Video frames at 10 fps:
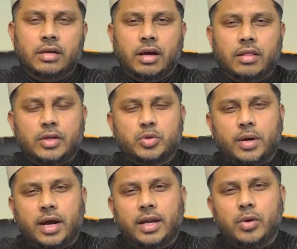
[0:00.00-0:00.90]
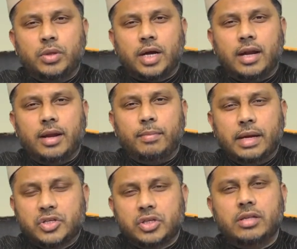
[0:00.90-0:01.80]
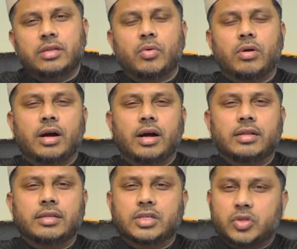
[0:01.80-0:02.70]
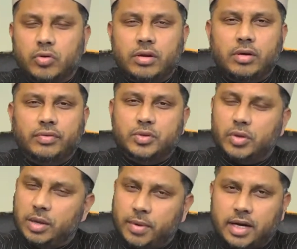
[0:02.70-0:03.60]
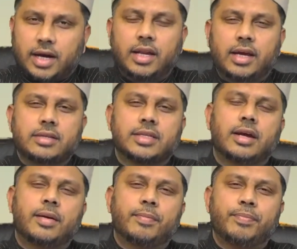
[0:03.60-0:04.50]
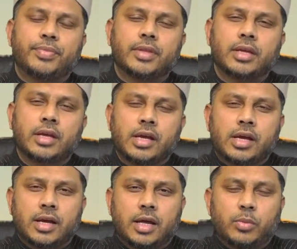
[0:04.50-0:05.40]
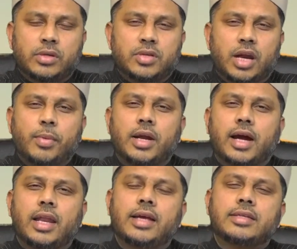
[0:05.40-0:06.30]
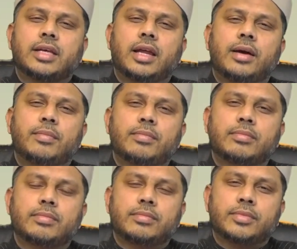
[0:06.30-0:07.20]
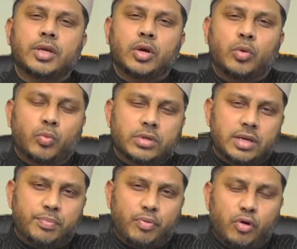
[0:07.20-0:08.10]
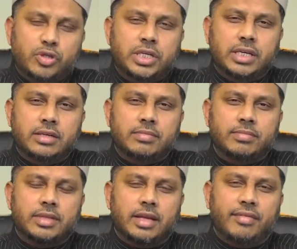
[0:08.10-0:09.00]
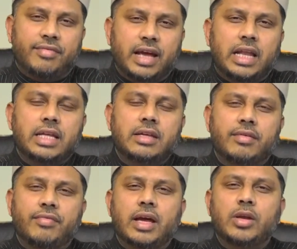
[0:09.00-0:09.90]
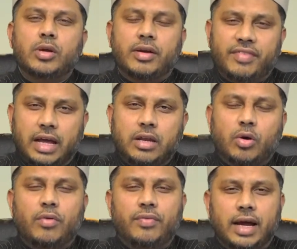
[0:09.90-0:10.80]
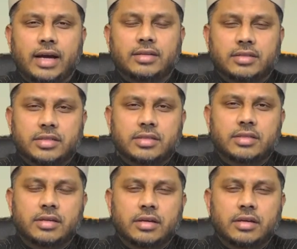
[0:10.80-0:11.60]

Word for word: Allah subhanahu wa ta'ala mentioned in the Quran the story of Sulaiman alayhi salam. And when Sulaiman alayhi salam was approaching a valley, valley, valley of ants,